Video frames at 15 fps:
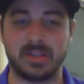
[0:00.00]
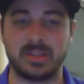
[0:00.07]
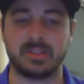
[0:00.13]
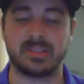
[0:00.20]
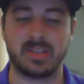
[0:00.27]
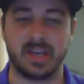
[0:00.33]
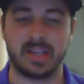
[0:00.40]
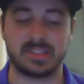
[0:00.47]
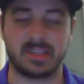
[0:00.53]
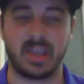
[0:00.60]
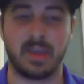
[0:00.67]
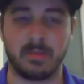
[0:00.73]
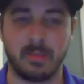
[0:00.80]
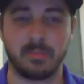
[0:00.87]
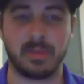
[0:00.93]
Tonight's
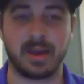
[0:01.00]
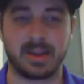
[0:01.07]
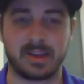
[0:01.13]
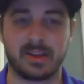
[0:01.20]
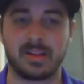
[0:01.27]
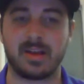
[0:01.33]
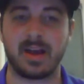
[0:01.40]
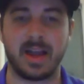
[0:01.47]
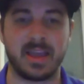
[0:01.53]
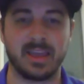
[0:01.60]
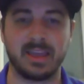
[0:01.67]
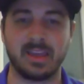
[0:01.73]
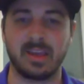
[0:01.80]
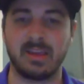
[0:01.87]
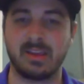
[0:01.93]
game. I'm not gonna lie.
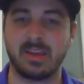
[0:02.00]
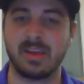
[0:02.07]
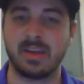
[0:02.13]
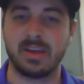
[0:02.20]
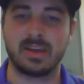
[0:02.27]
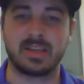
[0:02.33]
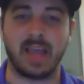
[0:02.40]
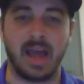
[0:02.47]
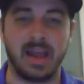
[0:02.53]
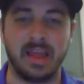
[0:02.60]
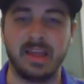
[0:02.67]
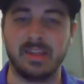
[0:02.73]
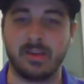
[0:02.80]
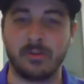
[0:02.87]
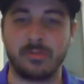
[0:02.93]
He got hit
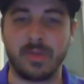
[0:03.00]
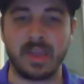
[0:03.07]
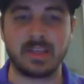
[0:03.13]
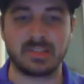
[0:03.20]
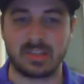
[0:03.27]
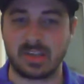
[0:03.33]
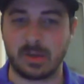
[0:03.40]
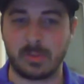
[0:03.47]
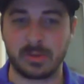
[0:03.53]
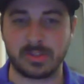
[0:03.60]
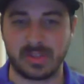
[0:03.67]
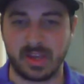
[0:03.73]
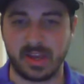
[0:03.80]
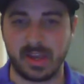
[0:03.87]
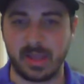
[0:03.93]
in the face a couple
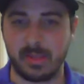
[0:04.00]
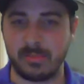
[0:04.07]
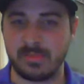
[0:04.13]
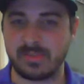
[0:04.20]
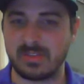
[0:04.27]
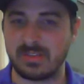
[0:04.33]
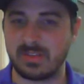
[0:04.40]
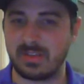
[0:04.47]
times.